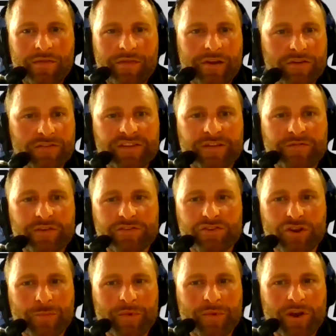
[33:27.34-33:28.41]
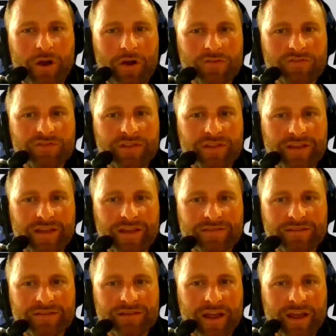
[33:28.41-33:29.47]
there's different terminology that
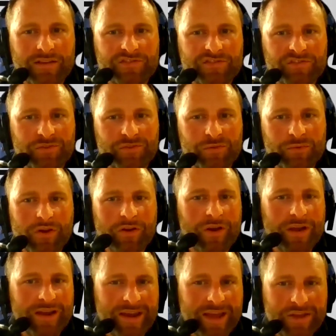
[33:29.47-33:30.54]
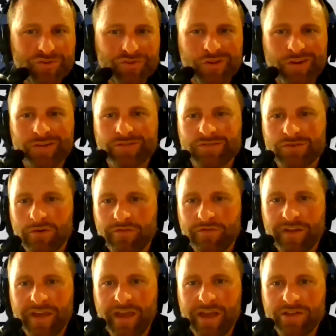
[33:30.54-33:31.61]
gets assigned to accreditation and
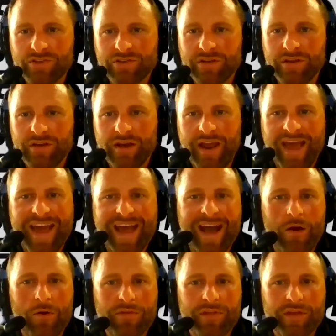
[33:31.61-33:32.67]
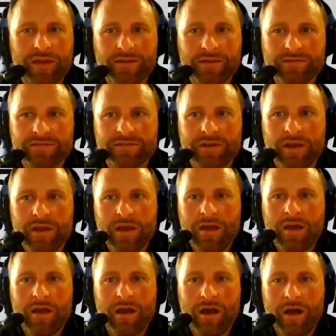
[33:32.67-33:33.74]
certification and how things
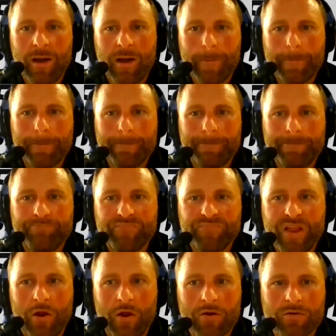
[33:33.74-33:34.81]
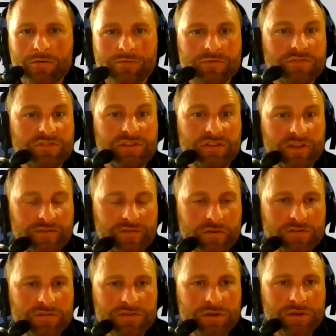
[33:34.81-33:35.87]
um, are
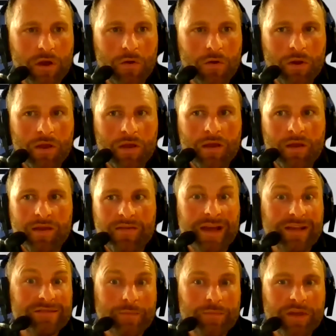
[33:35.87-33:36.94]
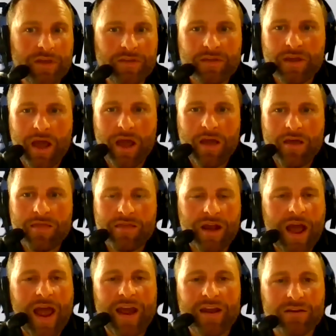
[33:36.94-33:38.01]
delivered. So that's something that I that
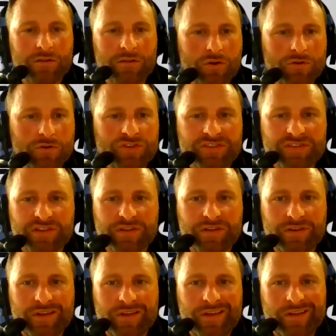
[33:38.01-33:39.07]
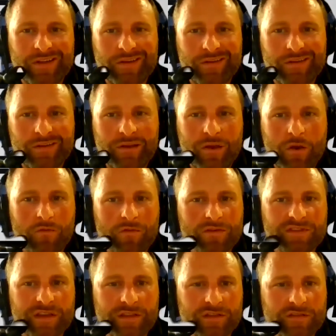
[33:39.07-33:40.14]
I had to learn just in in
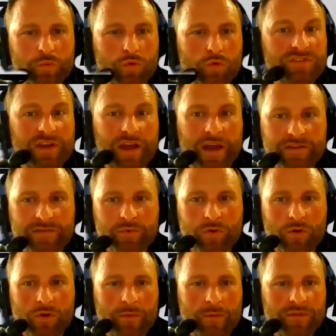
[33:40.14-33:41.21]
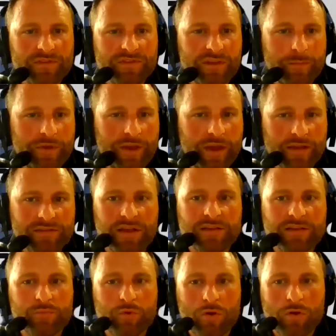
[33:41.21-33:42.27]
overseeing the sports science program, the
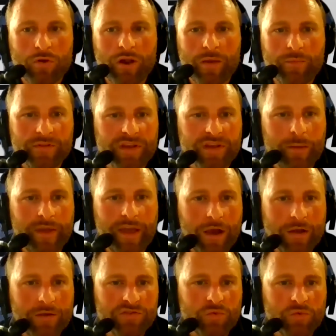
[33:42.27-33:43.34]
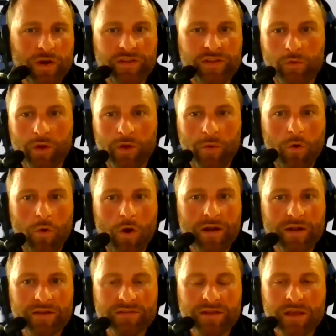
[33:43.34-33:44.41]
CPSS program that's coming out in
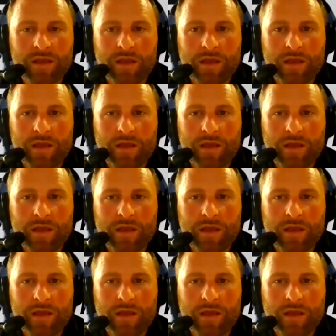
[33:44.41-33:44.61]
2021, is